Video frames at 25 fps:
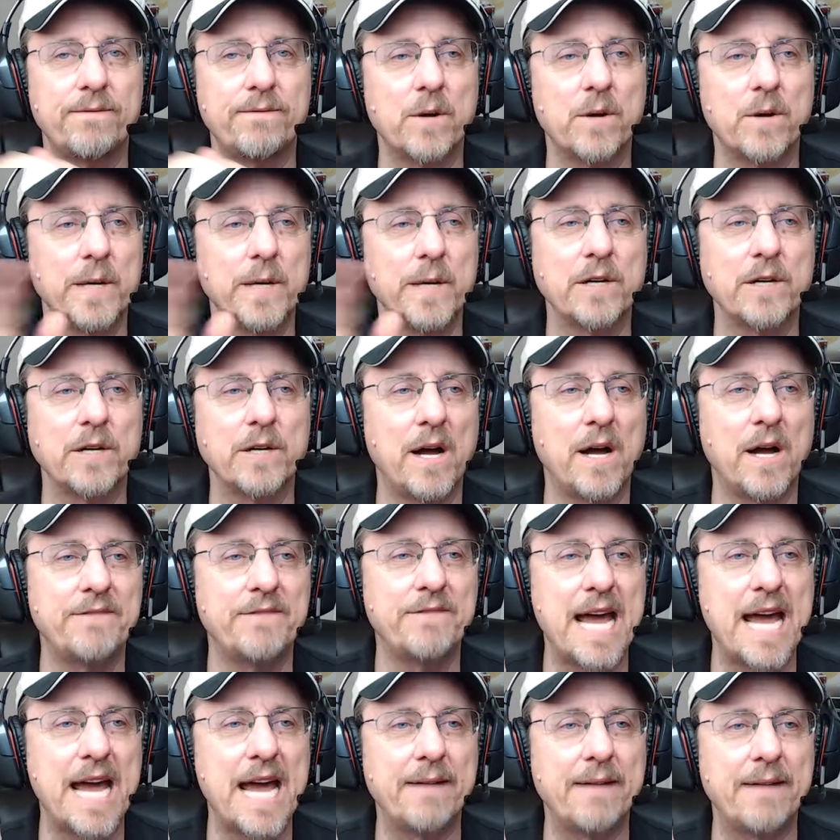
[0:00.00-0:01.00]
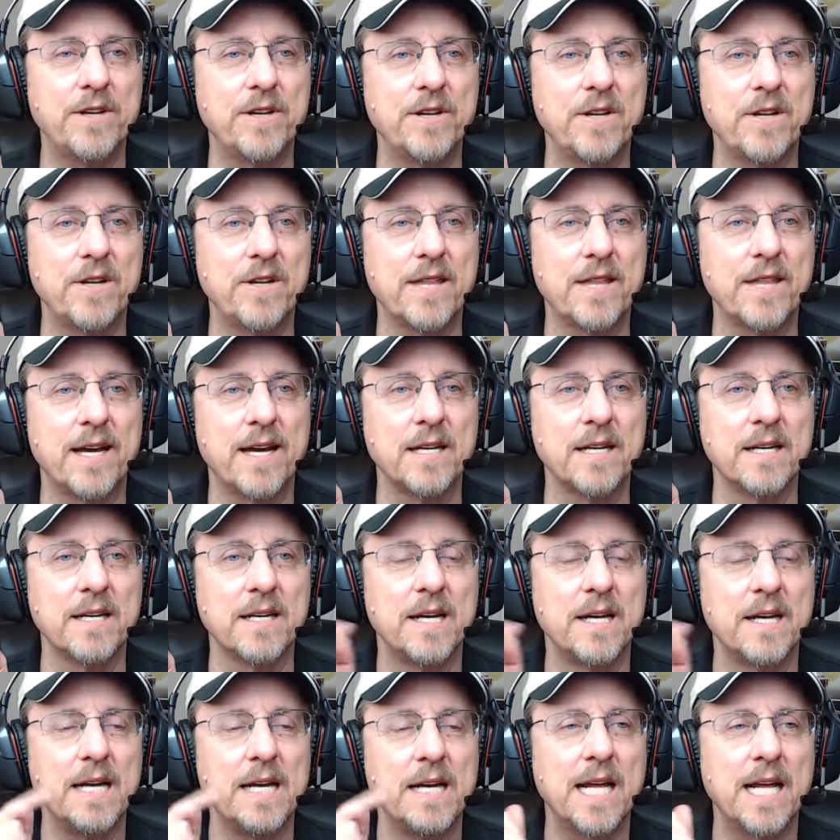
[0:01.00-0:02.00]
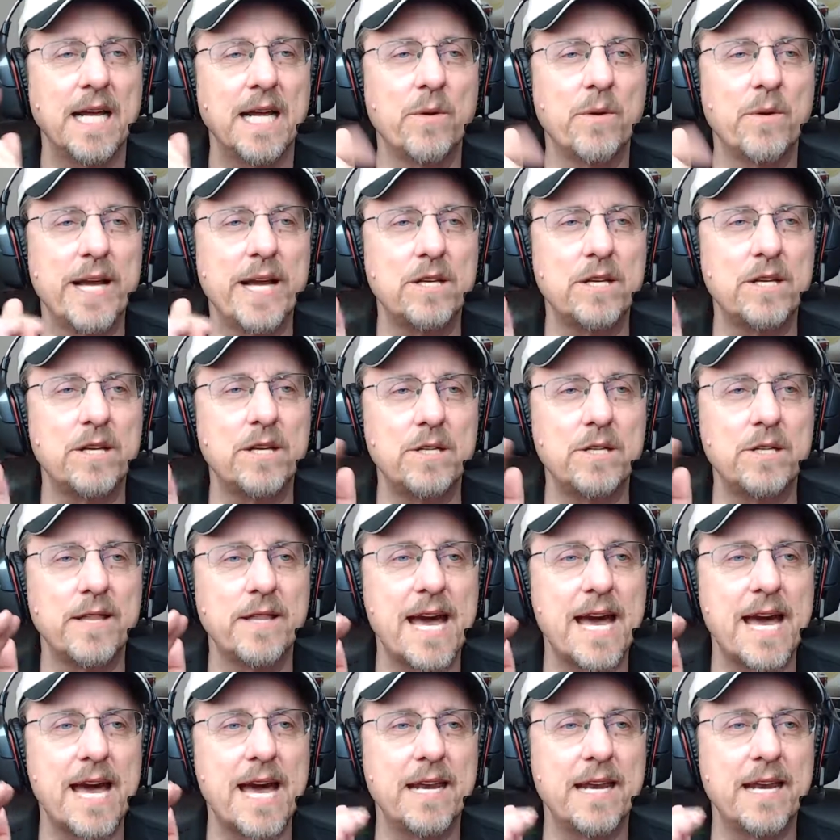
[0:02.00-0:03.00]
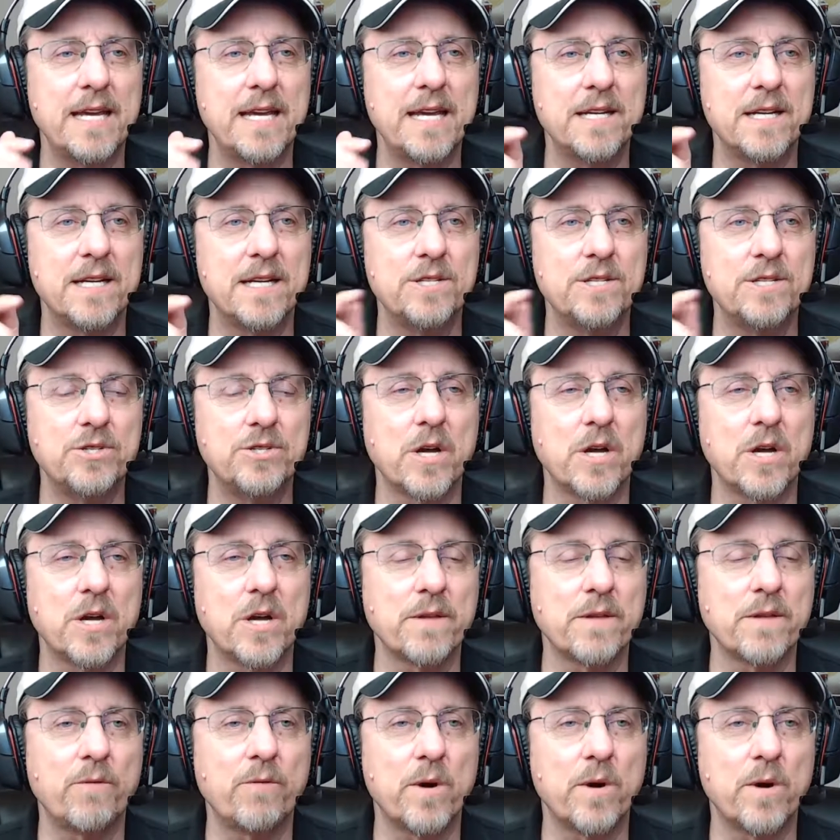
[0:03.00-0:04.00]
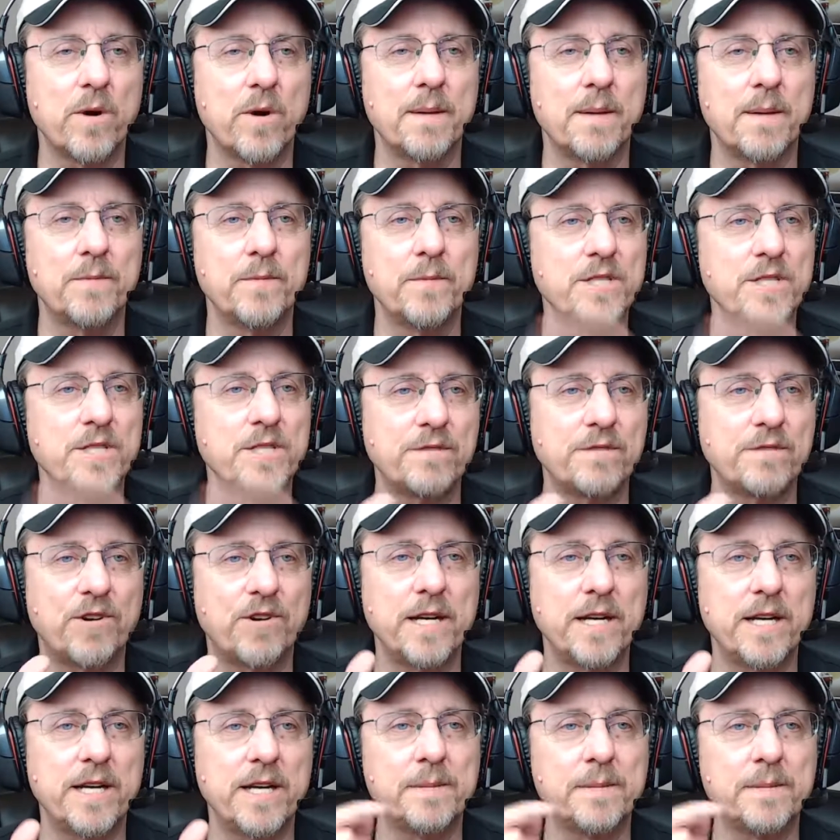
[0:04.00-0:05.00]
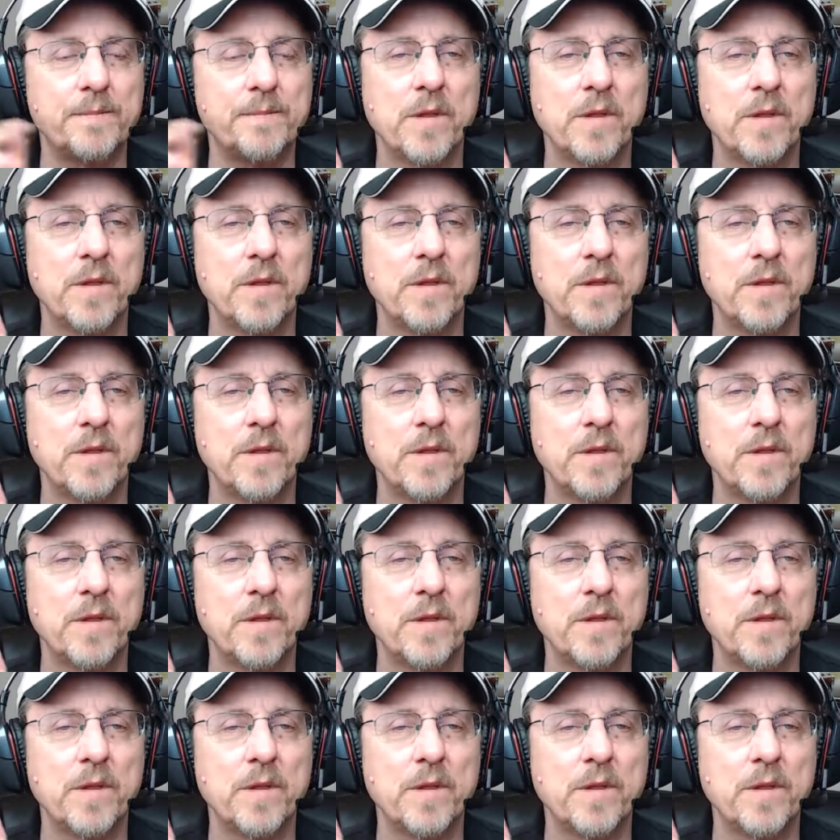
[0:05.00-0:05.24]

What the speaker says: we'd love to have you do that. And the way you do that is you join the forum, which is free.